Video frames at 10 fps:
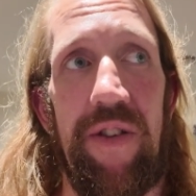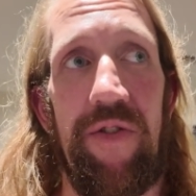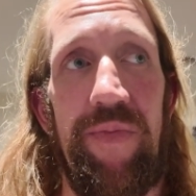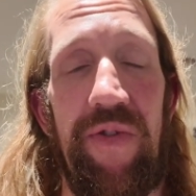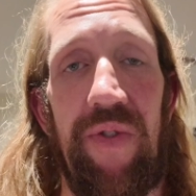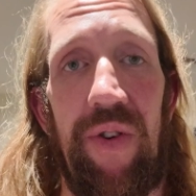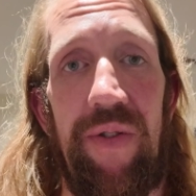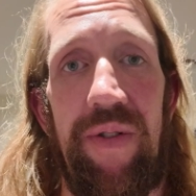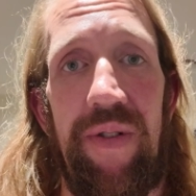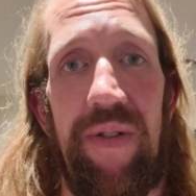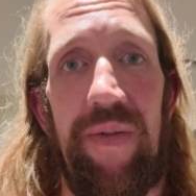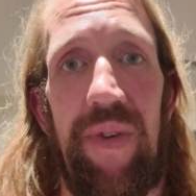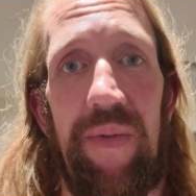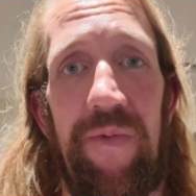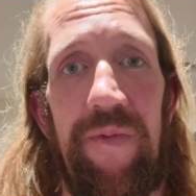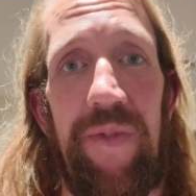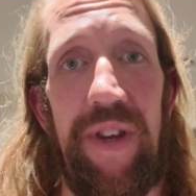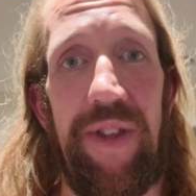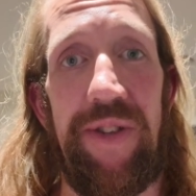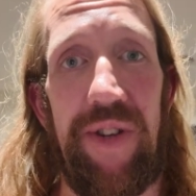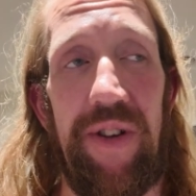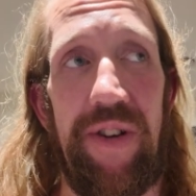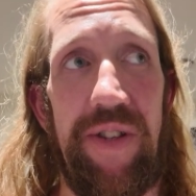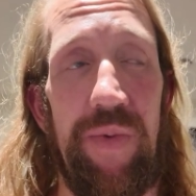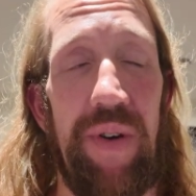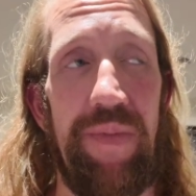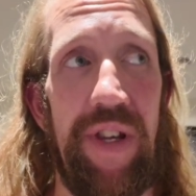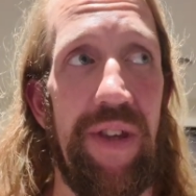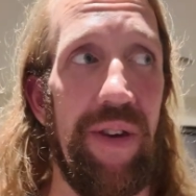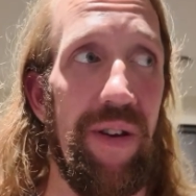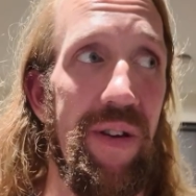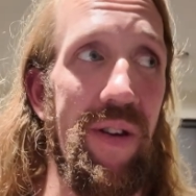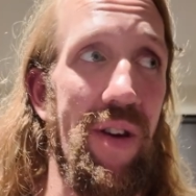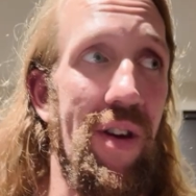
I could be wrong. I'm fairly certain it's 1 minute though.